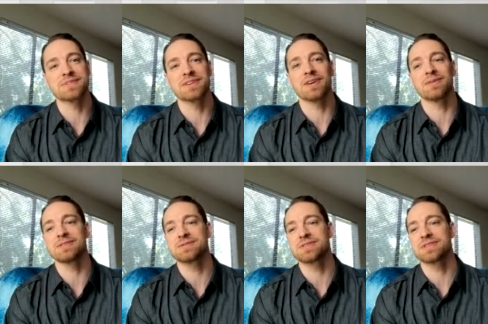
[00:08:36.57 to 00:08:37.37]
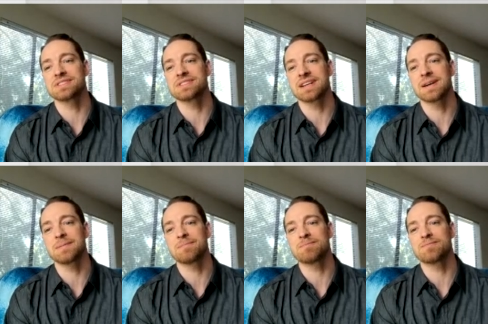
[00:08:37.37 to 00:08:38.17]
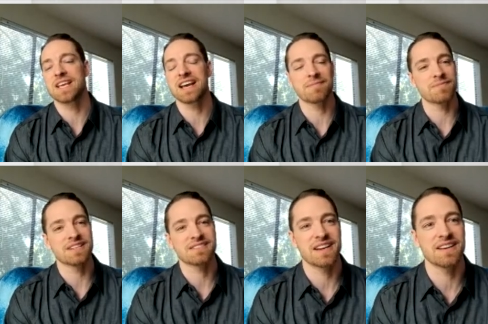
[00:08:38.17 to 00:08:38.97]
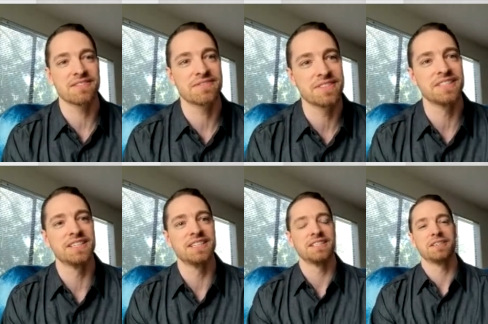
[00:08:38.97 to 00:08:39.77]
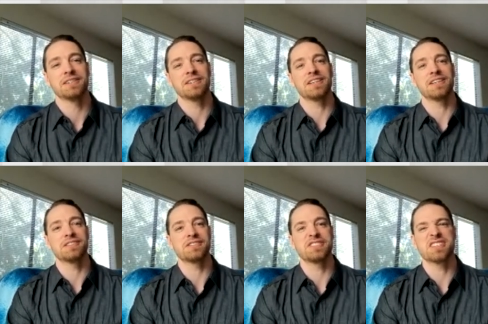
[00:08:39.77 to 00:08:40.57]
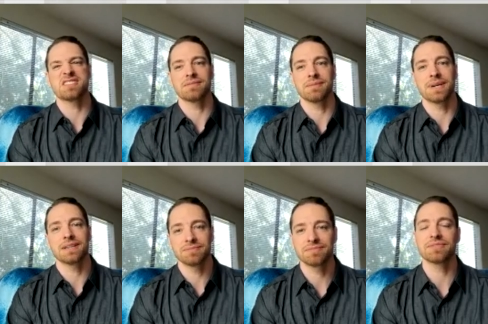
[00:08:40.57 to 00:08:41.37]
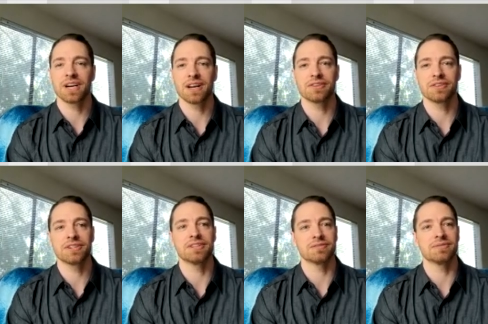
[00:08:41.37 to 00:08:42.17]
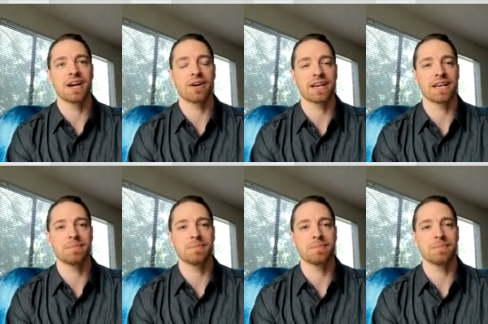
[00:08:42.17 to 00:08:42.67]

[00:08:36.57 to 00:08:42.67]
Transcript: So it's just, um, yeah, that's kind of uh, the gist of my childhood and how I came